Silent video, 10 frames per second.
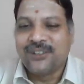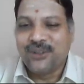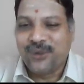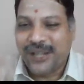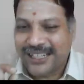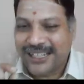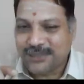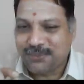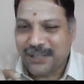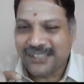You can
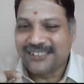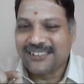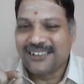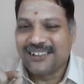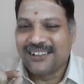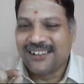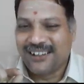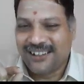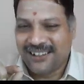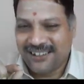expect
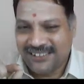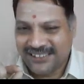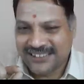in